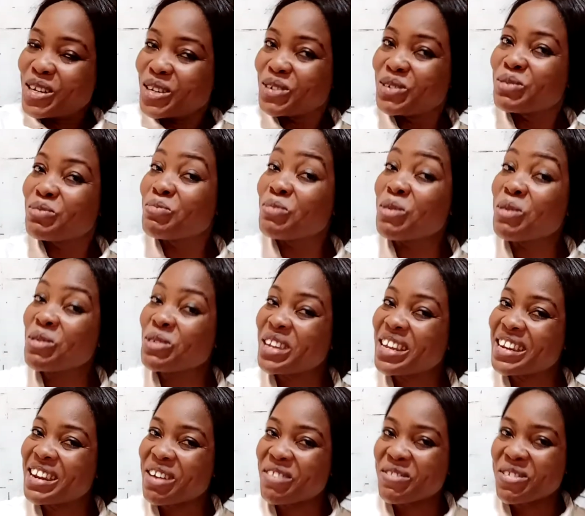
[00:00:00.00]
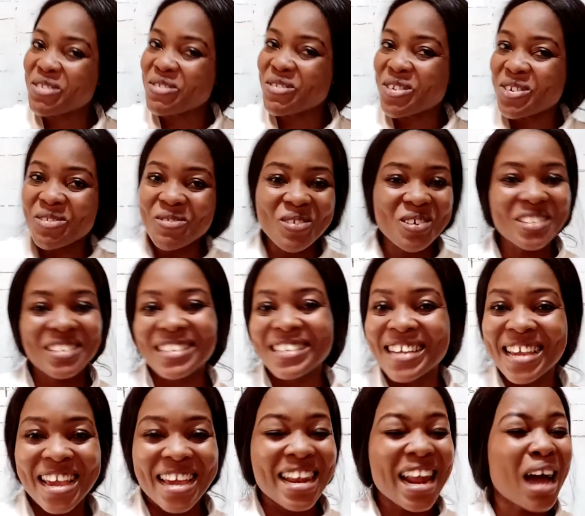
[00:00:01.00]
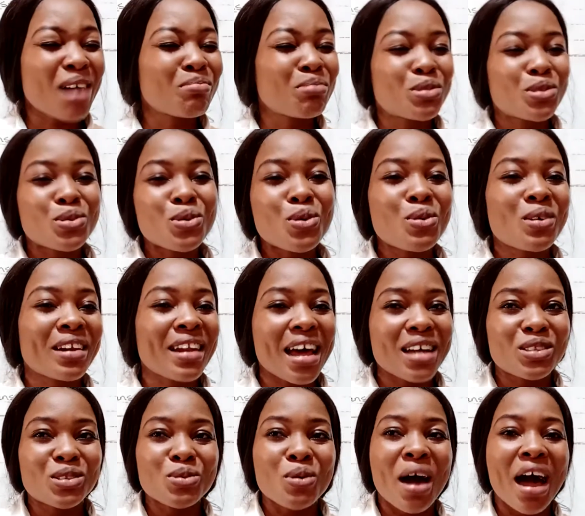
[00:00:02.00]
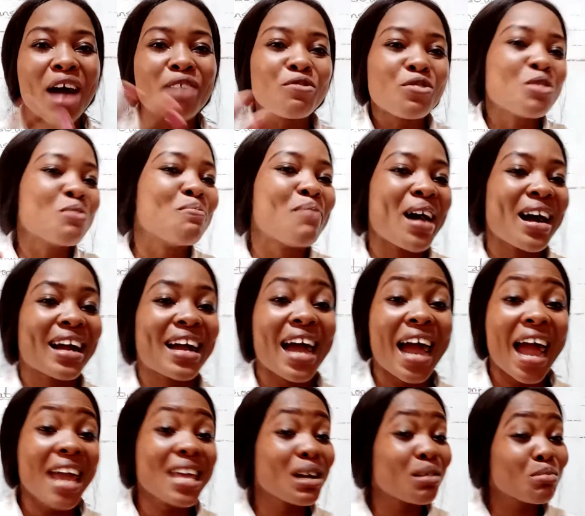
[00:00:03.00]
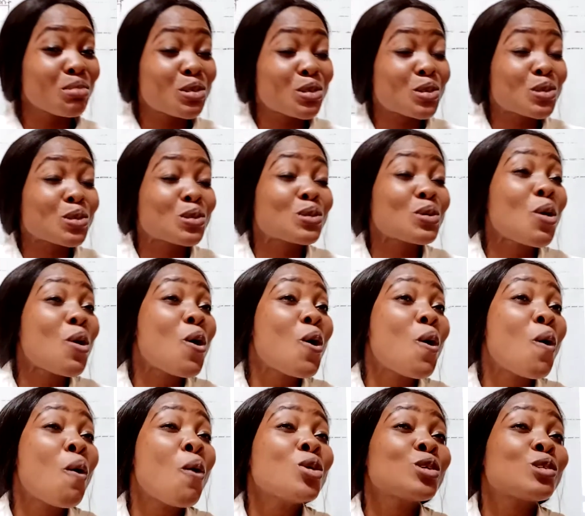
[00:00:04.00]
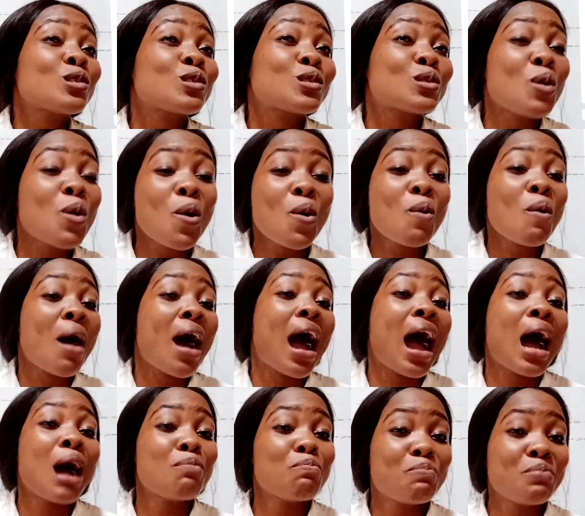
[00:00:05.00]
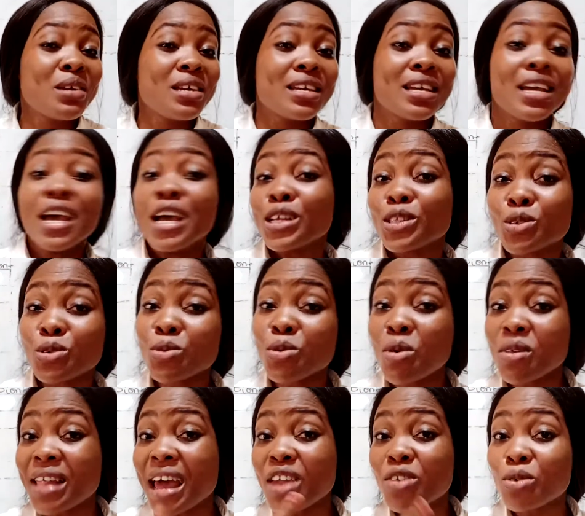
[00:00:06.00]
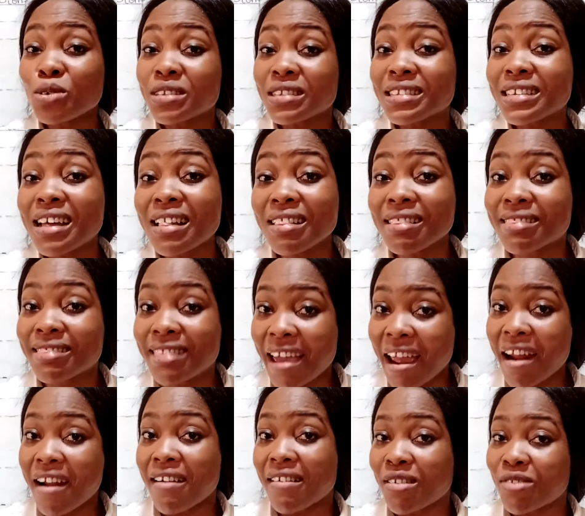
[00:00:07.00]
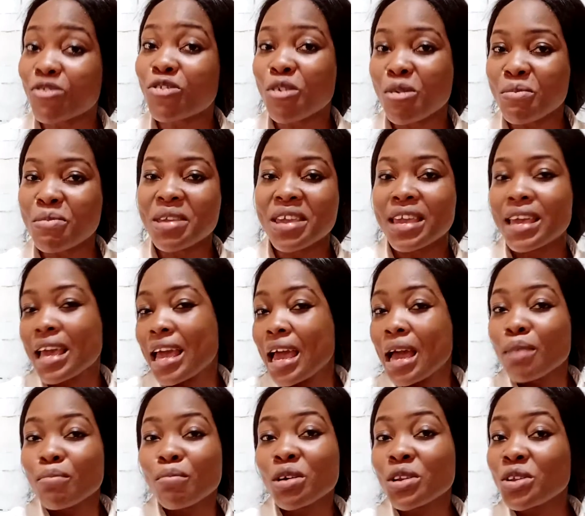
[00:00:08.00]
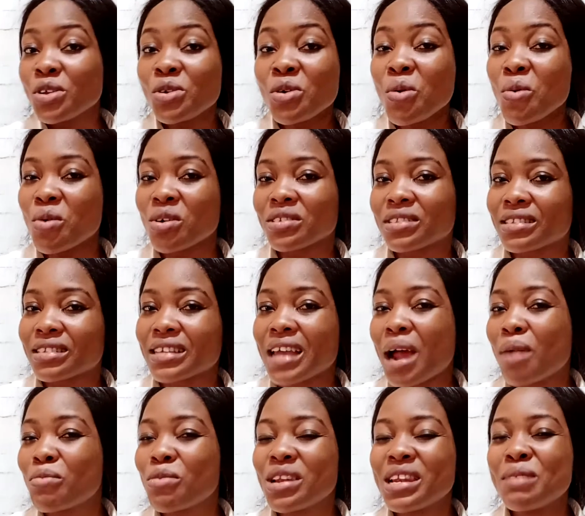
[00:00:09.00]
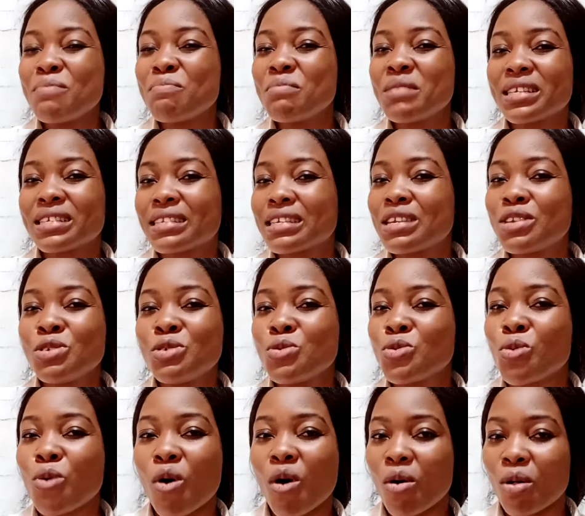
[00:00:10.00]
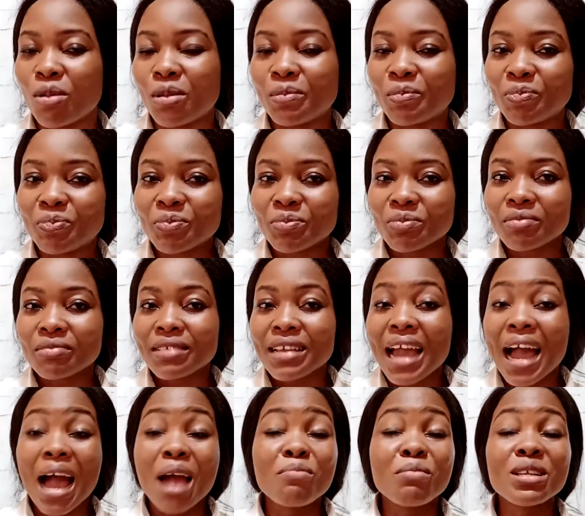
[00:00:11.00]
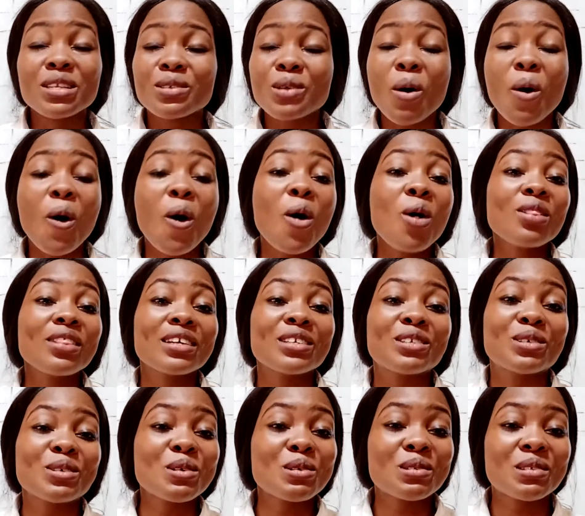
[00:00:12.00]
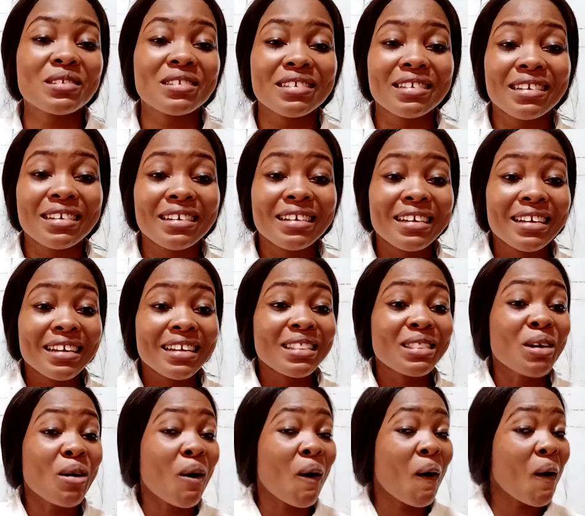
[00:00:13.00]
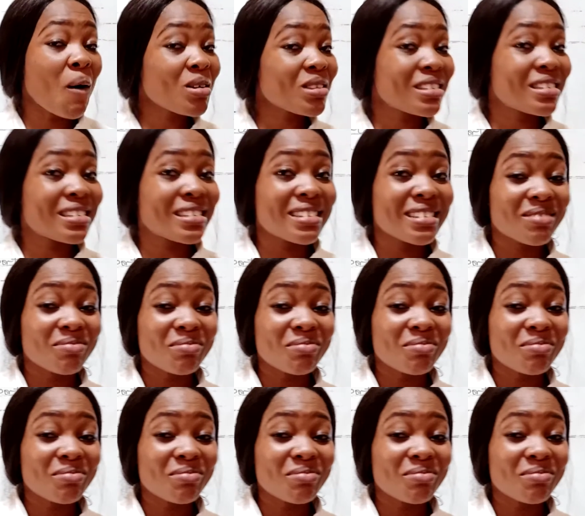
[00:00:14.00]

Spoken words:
Good morning, everyone, once again. I'm so glad to have you back. I am so happy to know that you're still there for me. But you know what? I'm really missing you all. I miss all the jokes, the hugs,